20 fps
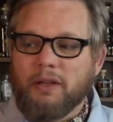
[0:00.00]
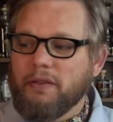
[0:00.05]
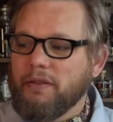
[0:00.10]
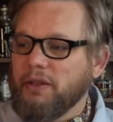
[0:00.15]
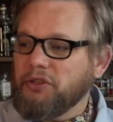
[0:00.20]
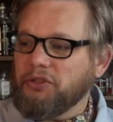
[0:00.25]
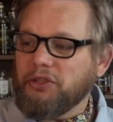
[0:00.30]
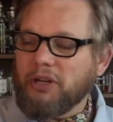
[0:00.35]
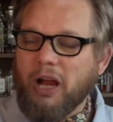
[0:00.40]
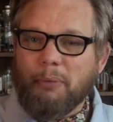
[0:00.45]

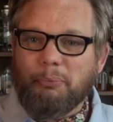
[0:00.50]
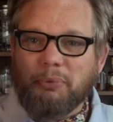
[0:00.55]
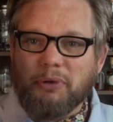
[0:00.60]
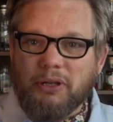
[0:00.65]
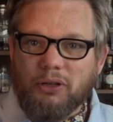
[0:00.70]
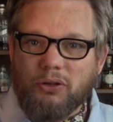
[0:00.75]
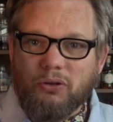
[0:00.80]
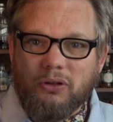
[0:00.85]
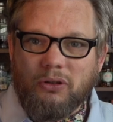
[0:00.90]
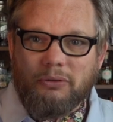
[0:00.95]
This Chapin
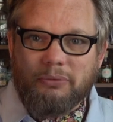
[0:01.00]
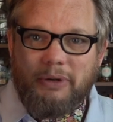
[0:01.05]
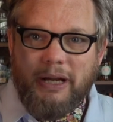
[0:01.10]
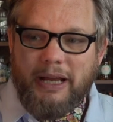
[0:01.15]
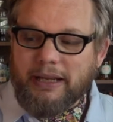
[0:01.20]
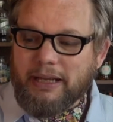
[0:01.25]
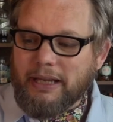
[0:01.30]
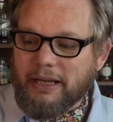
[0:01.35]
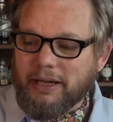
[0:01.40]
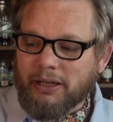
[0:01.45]
and Gore
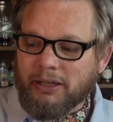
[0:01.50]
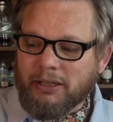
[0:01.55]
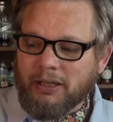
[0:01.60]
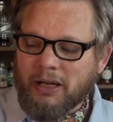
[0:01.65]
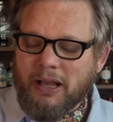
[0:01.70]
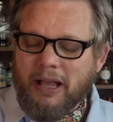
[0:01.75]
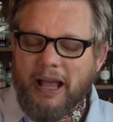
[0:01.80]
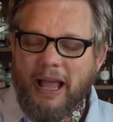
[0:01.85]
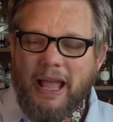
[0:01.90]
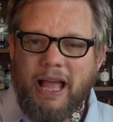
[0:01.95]
right here,
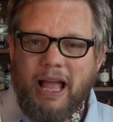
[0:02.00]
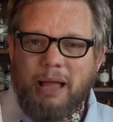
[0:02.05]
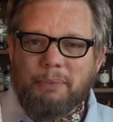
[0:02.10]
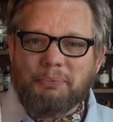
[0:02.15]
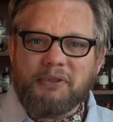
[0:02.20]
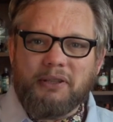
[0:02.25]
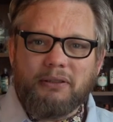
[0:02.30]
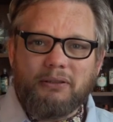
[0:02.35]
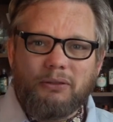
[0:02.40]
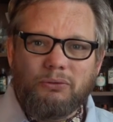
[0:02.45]

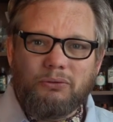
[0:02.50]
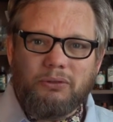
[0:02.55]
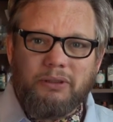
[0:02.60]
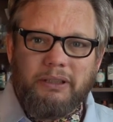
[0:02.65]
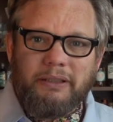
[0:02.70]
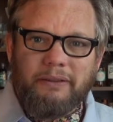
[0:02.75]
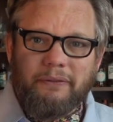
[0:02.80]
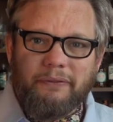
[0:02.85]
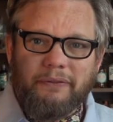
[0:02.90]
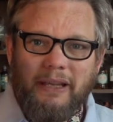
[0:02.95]

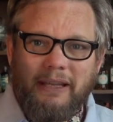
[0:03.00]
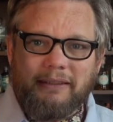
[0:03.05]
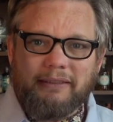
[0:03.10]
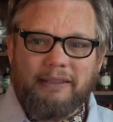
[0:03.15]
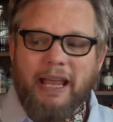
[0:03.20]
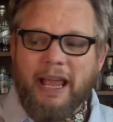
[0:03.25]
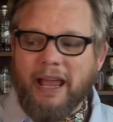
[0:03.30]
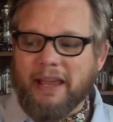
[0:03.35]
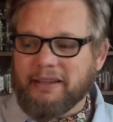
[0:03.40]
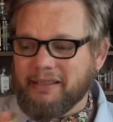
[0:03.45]
absolutely
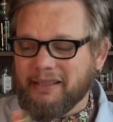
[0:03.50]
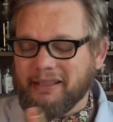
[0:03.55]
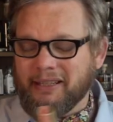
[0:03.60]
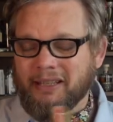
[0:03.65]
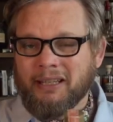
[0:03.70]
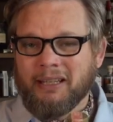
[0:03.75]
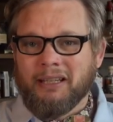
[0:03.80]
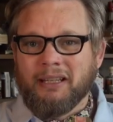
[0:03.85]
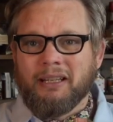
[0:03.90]
fantastic.